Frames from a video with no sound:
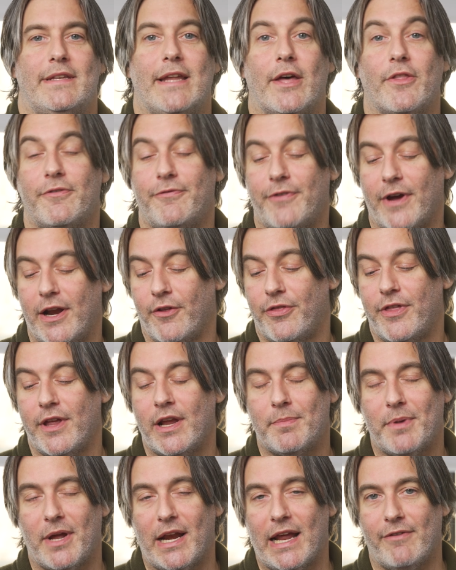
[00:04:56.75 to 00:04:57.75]
Now, the final
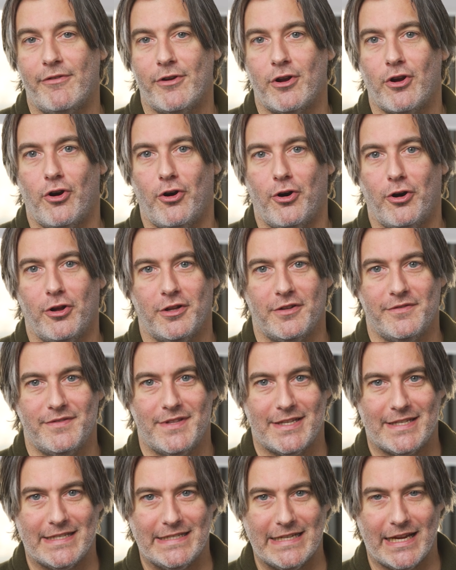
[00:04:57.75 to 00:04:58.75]
thing about having all of
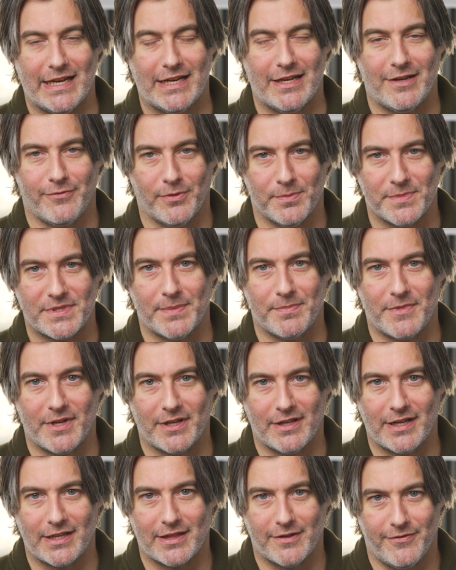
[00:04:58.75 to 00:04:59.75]
this data from
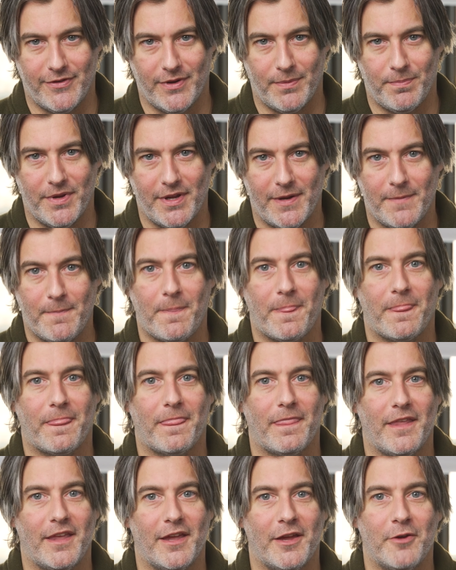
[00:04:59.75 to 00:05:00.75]
something like the Fitbit,
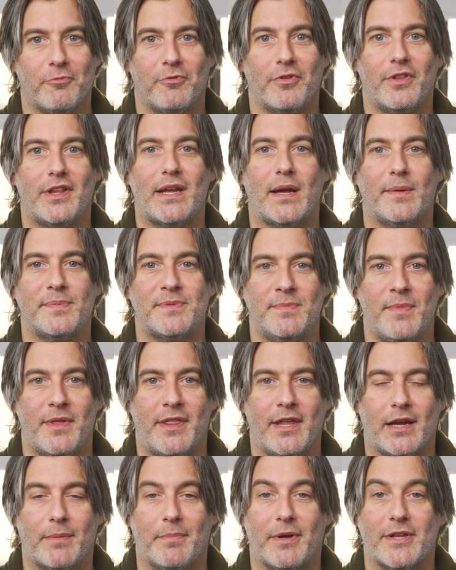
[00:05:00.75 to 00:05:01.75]
it really helps me
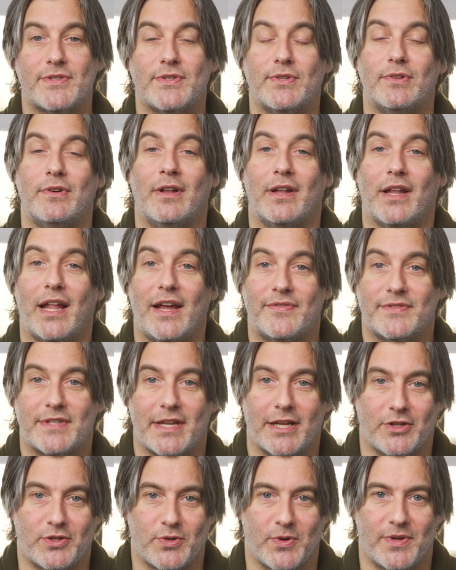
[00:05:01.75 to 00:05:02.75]
think about certain
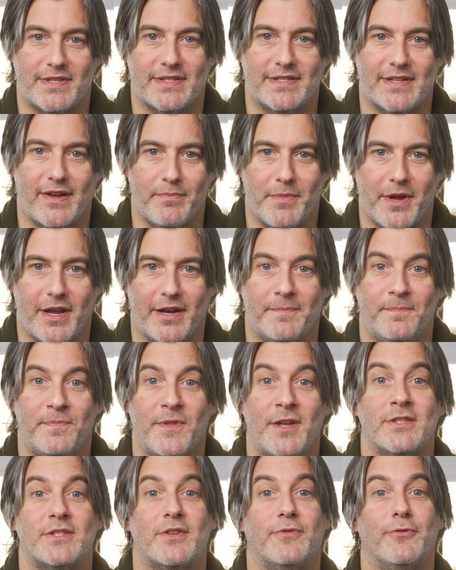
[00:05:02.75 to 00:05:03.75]
lifestyle choices I've made.
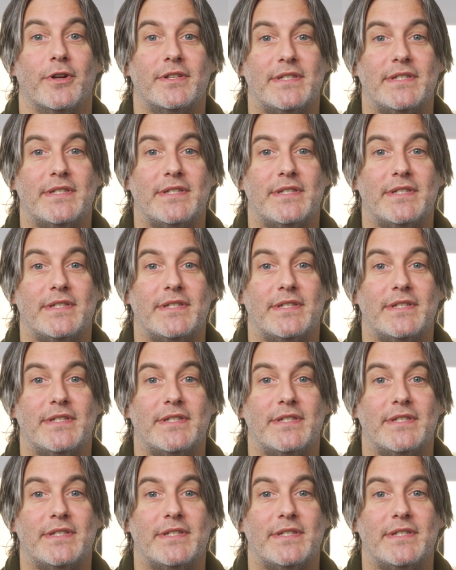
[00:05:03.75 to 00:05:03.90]
So for